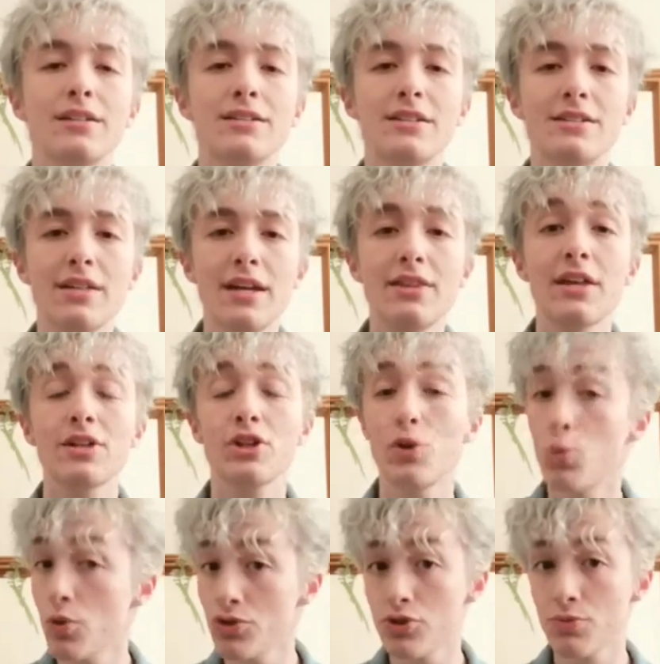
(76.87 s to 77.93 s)
To say that
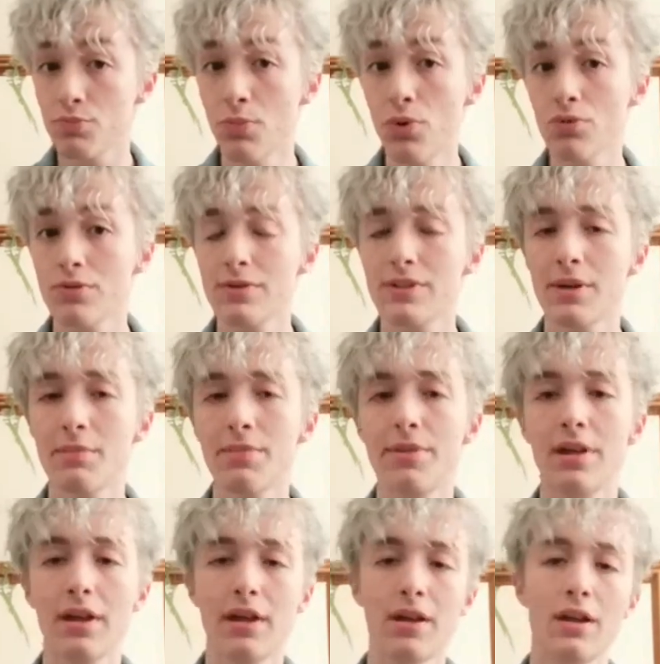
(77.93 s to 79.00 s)
you want more of
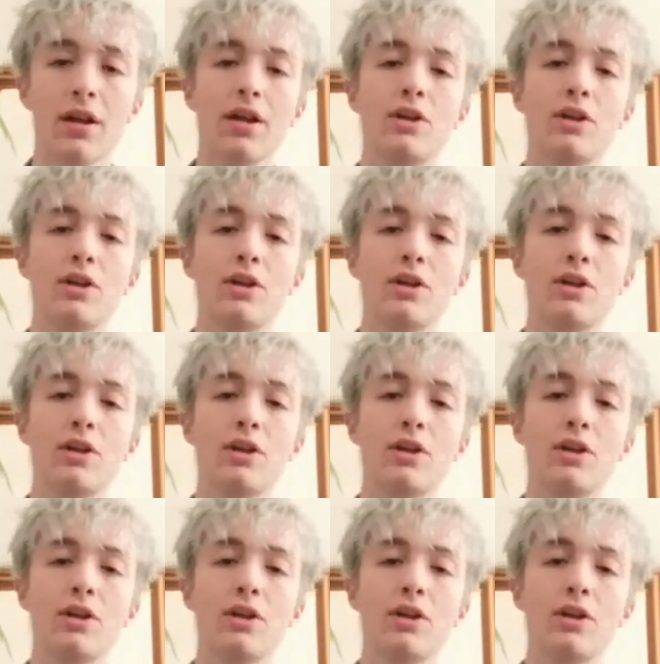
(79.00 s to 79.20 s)
something,